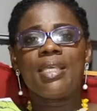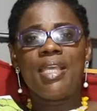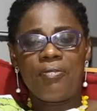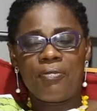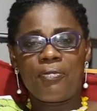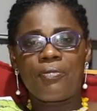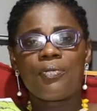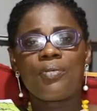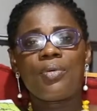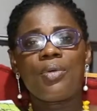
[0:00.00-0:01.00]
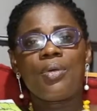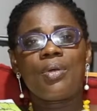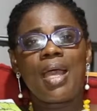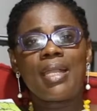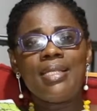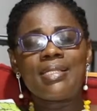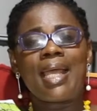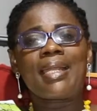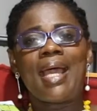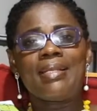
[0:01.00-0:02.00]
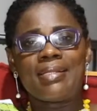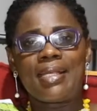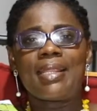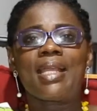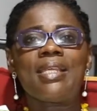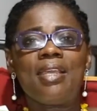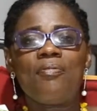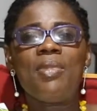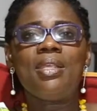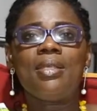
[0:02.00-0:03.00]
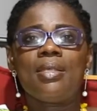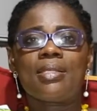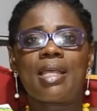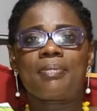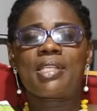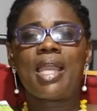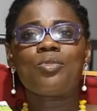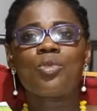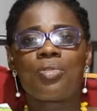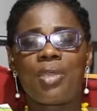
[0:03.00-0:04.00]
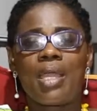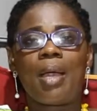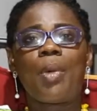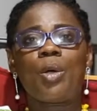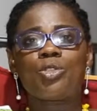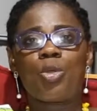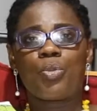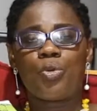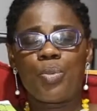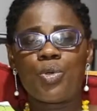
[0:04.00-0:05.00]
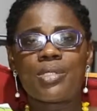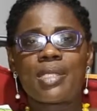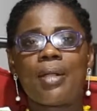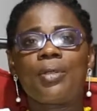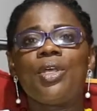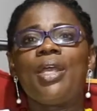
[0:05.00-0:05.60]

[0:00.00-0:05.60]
Give at least an answer that give me some time to think about your proposal.